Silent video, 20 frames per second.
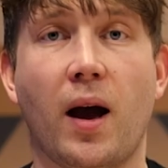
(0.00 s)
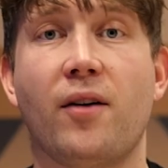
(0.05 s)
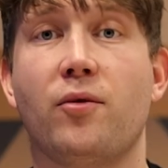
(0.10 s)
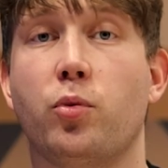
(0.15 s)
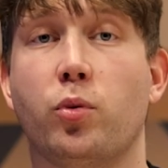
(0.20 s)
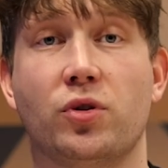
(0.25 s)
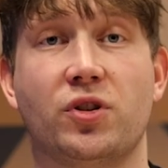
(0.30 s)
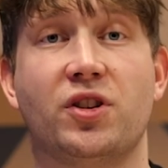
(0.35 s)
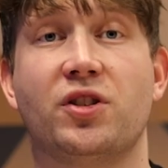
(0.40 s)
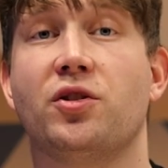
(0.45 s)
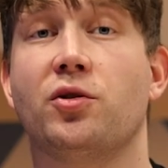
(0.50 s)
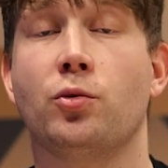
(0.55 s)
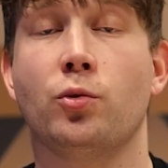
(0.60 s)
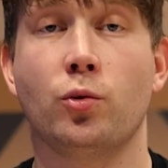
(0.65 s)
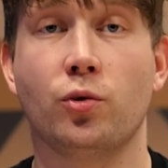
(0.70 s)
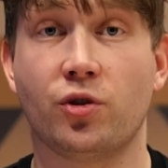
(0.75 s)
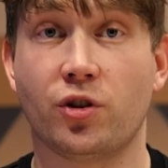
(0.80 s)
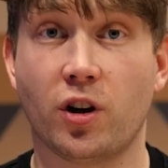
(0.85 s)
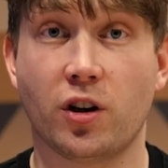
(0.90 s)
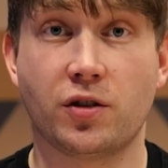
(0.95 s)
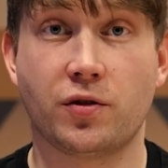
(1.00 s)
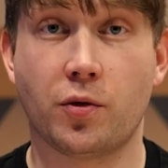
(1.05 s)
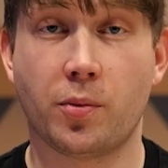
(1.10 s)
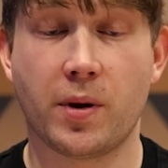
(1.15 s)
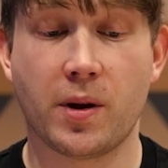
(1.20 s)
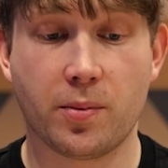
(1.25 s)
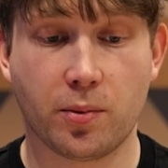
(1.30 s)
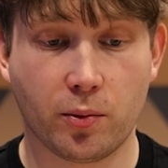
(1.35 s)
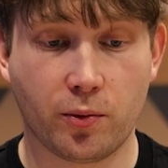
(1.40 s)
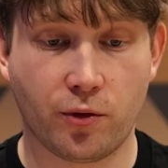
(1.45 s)
If you wanted to search for
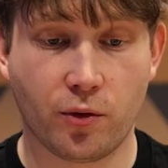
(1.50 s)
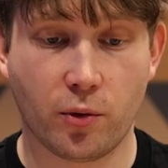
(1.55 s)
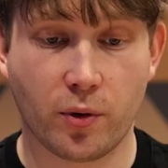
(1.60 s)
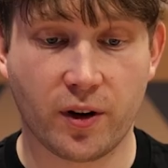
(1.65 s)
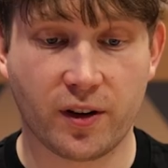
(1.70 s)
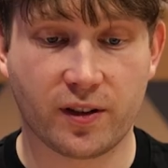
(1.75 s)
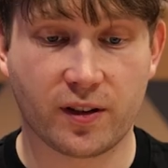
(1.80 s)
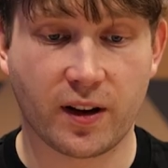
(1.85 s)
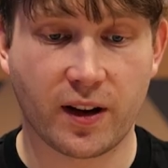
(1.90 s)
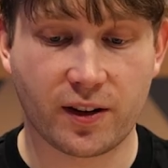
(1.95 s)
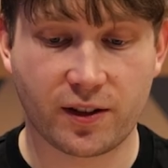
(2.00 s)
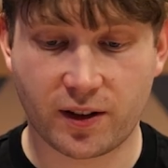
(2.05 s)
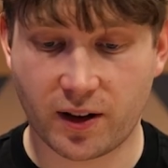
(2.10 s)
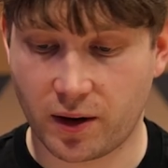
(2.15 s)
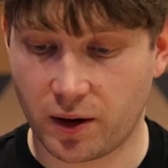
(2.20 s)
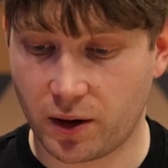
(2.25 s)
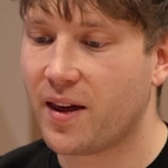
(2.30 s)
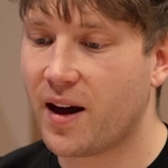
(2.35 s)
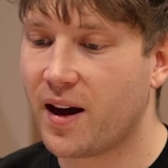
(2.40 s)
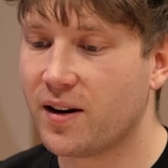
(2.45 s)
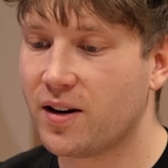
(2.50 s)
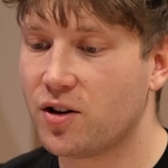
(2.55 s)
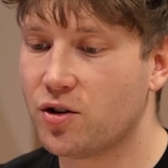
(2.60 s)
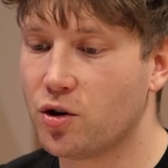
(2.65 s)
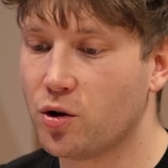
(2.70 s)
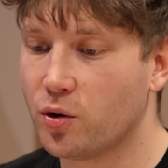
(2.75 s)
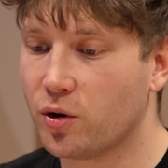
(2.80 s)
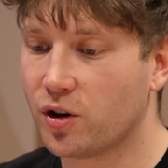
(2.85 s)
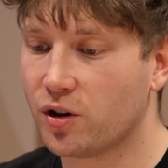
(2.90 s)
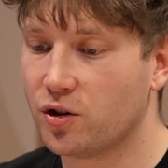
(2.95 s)
people through this list, then
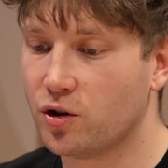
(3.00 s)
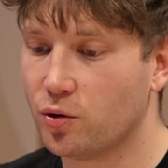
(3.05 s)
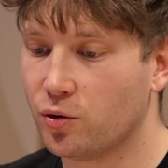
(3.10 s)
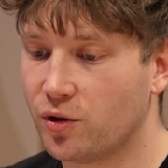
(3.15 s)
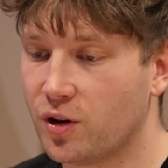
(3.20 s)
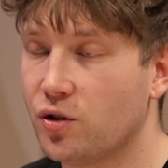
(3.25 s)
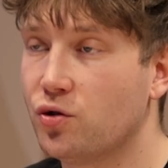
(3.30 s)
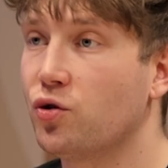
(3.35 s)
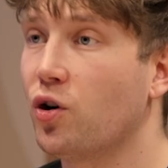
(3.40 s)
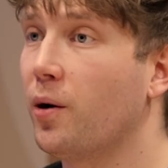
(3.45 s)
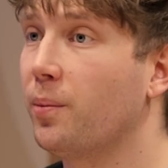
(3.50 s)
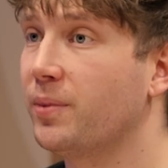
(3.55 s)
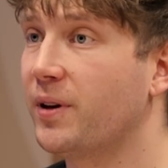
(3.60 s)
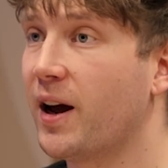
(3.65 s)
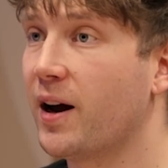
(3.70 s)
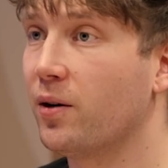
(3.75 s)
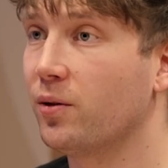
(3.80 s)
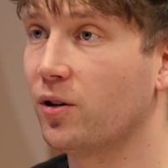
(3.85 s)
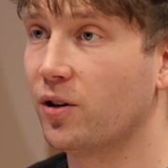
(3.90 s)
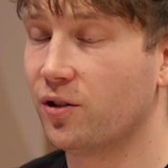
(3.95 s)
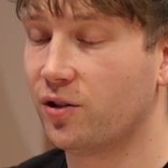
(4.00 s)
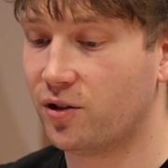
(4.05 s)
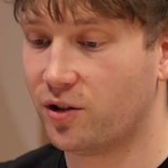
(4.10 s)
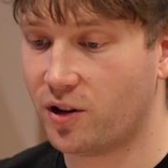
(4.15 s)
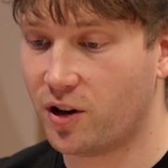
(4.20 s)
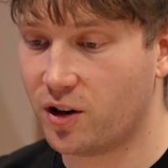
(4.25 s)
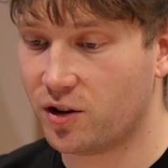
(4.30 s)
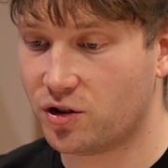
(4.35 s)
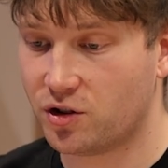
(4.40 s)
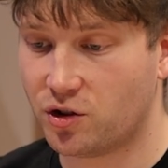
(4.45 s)
you can use the drop-down
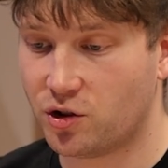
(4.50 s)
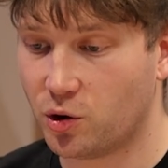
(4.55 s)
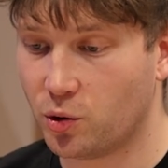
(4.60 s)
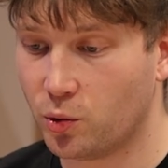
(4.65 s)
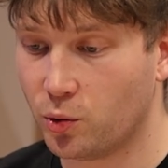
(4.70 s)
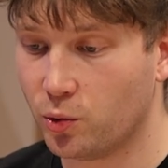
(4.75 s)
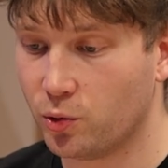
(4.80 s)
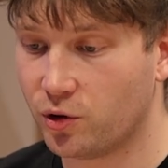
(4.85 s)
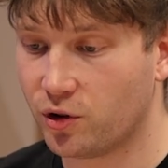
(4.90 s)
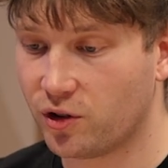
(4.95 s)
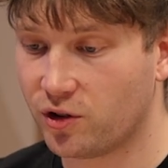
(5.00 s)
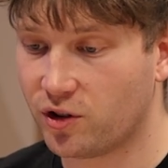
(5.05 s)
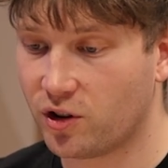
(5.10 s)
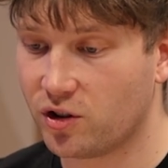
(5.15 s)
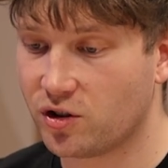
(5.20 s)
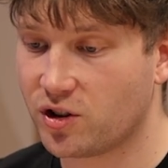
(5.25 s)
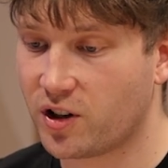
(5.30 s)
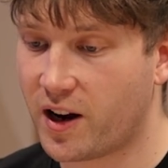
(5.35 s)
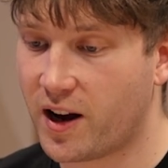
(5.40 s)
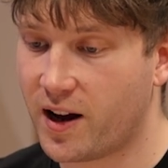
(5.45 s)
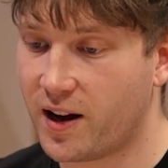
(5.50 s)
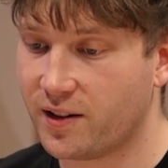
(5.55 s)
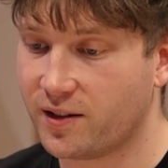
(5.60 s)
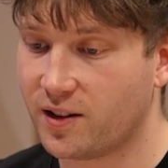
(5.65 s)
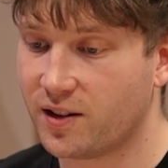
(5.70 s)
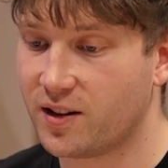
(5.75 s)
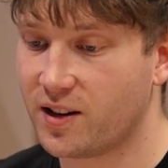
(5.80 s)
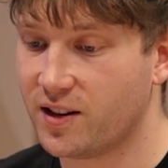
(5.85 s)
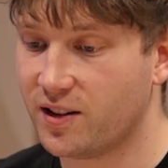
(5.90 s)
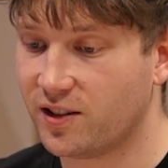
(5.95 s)
search tools such as
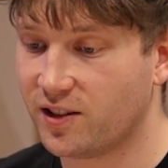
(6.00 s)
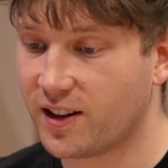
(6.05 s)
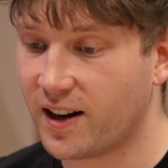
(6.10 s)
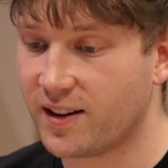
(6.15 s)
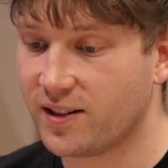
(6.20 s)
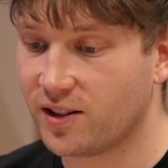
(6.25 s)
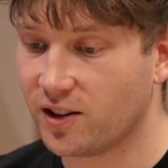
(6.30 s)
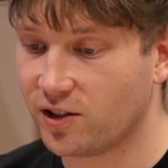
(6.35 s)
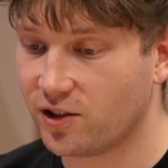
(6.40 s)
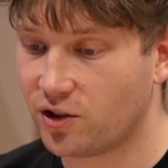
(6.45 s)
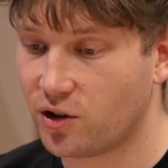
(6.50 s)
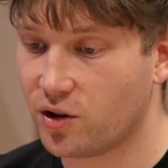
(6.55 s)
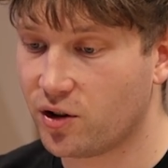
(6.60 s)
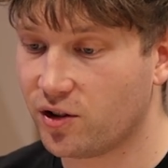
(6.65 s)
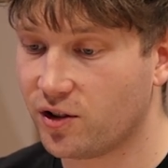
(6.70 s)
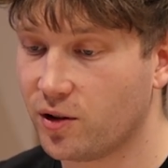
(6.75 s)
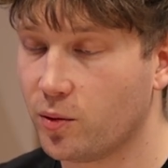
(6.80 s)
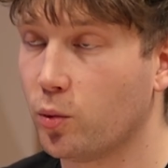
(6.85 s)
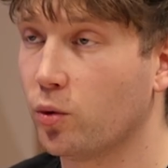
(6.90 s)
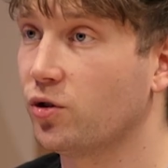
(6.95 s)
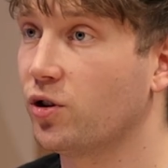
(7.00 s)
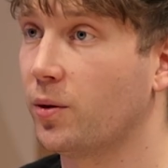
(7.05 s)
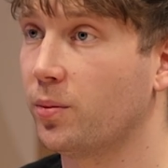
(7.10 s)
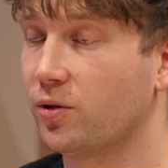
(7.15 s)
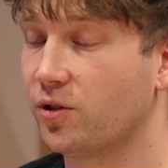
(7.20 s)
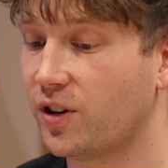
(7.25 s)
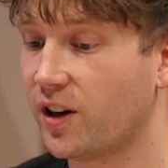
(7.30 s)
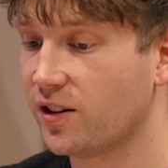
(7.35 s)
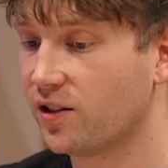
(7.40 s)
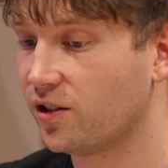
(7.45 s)
the status, so you can see what type of
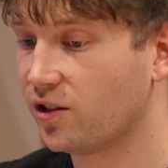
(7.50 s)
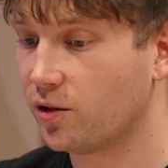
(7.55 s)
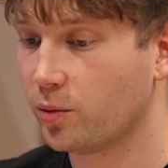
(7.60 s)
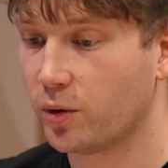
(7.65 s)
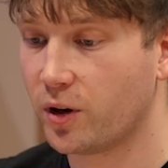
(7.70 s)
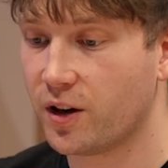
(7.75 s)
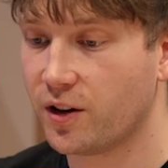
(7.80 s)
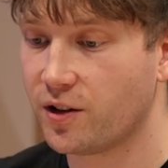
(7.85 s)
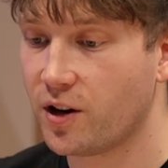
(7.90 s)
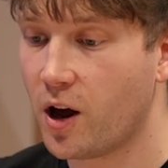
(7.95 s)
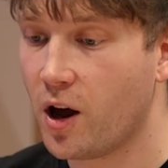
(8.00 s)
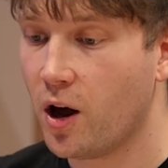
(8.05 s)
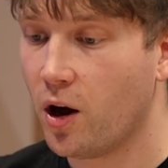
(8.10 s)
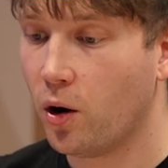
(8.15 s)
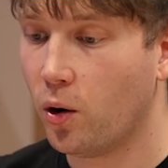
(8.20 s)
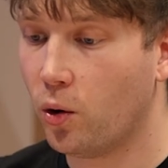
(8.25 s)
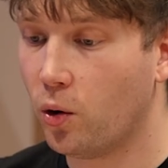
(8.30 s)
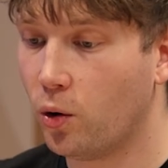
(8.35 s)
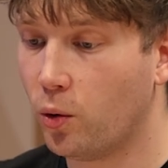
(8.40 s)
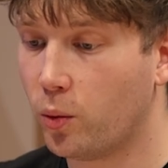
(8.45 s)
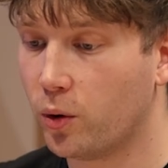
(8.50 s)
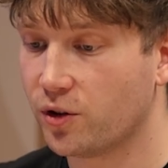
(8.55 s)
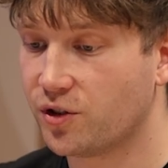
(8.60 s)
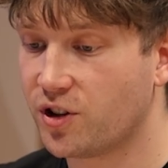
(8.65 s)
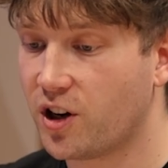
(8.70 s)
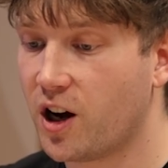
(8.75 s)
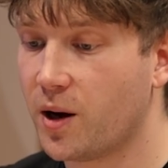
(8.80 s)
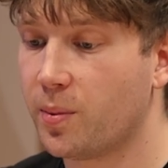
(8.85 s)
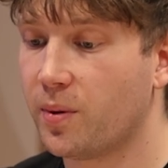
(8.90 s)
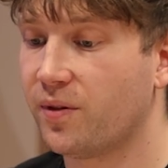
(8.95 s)
status someone is, or what
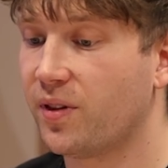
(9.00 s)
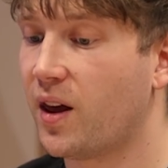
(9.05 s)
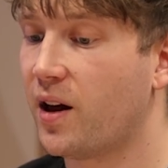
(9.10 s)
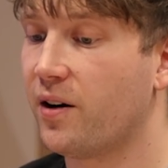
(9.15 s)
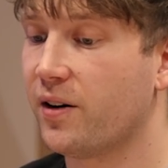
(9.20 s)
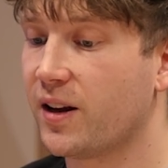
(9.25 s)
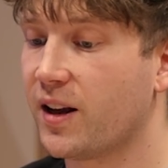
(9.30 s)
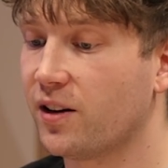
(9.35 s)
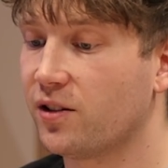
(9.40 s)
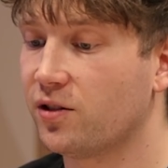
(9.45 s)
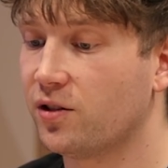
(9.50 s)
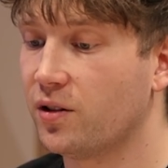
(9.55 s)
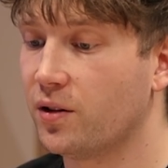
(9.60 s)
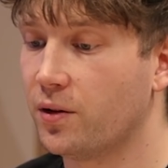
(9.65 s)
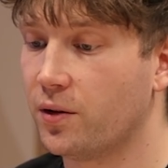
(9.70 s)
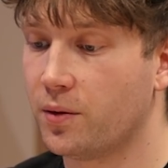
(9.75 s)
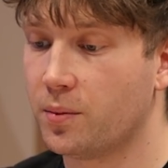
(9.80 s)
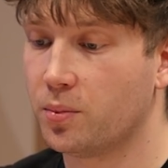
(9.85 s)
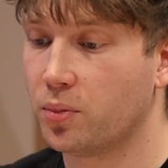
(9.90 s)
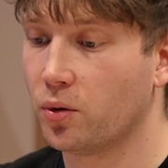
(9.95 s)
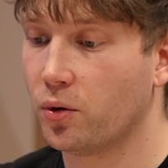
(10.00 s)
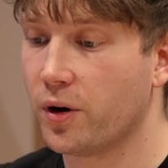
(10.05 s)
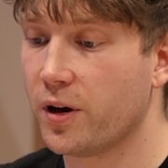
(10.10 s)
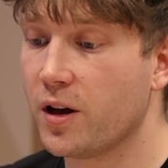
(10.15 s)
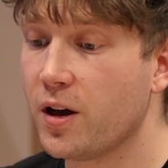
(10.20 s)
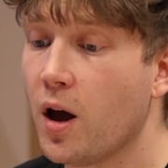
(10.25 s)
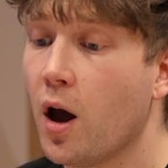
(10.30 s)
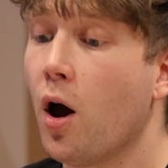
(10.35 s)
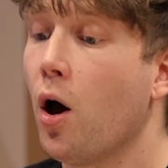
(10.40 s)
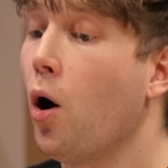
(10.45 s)
type, if they're a guest or an
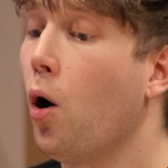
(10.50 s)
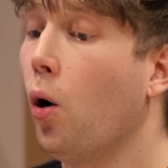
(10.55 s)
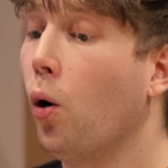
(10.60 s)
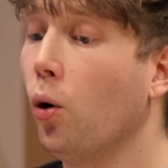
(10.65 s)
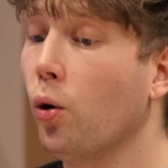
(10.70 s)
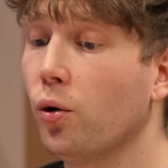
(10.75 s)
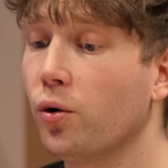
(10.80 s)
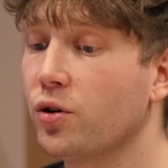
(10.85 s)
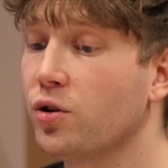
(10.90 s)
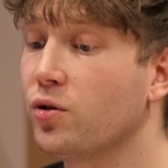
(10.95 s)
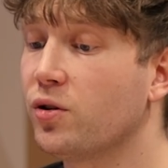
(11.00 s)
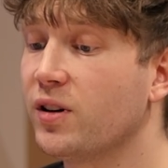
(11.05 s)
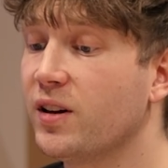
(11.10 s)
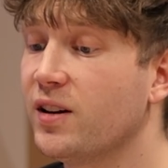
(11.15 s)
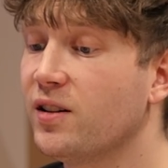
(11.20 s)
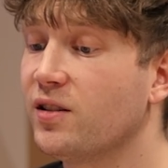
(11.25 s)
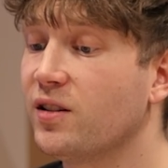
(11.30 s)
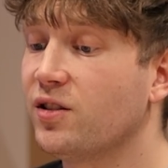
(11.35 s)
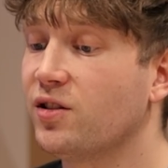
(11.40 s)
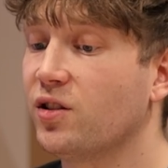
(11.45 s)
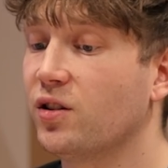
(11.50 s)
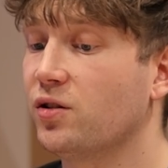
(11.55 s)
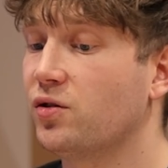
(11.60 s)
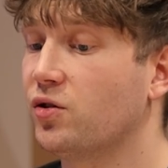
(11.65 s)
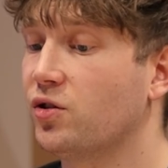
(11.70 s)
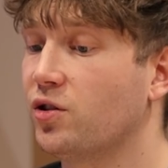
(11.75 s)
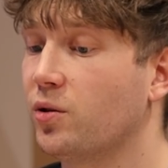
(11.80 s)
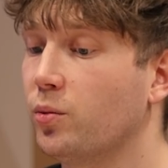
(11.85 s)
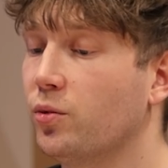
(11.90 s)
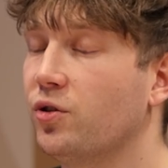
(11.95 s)
employee, or you can easily search
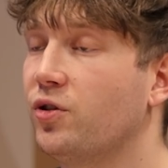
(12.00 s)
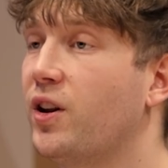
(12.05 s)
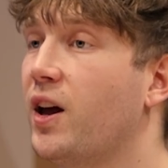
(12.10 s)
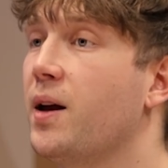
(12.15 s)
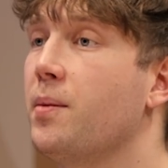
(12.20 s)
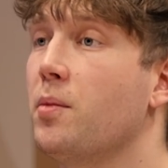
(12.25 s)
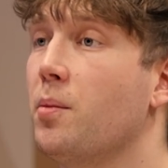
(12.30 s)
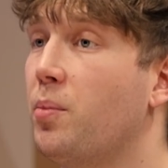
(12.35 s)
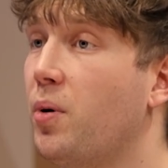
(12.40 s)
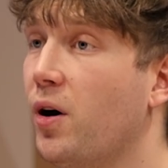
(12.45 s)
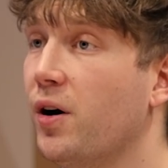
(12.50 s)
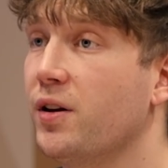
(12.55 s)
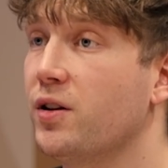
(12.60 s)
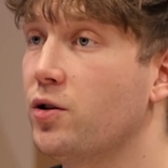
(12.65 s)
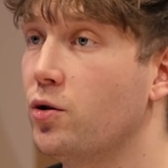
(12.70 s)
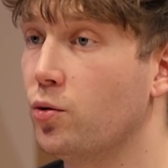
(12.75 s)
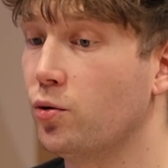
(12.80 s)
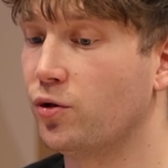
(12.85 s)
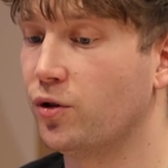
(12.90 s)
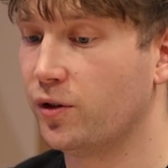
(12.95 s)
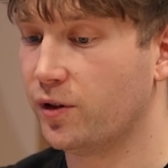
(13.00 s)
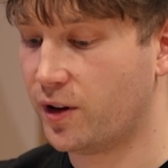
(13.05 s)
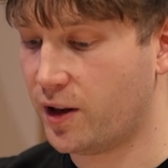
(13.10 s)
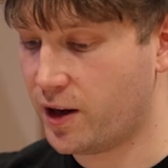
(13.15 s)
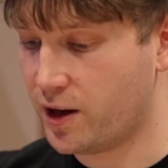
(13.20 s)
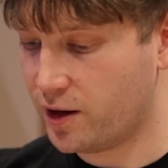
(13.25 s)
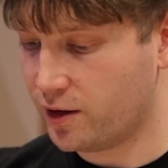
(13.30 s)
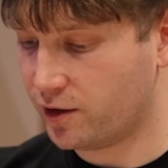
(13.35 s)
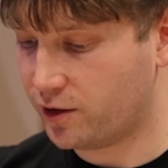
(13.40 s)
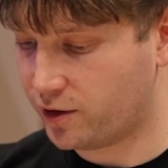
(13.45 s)
for someone's name by using
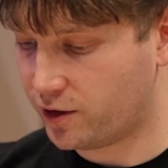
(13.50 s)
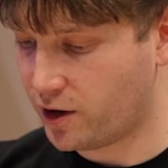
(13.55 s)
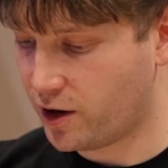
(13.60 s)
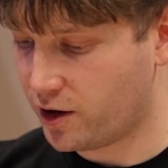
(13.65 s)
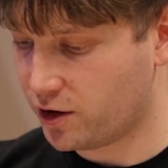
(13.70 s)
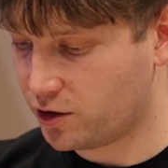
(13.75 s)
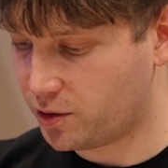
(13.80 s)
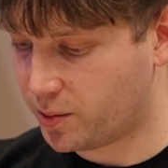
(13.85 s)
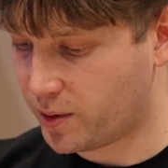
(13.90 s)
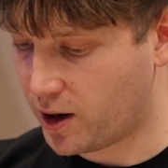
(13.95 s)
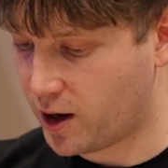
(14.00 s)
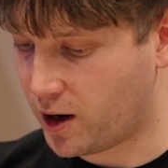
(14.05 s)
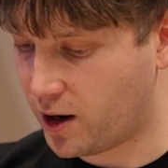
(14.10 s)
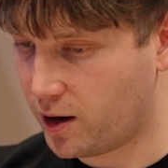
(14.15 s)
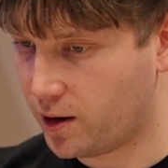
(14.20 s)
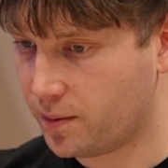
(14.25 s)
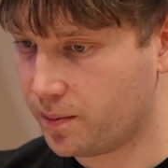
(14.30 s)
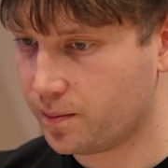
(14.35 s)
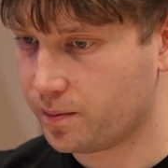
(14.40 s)
the search bar.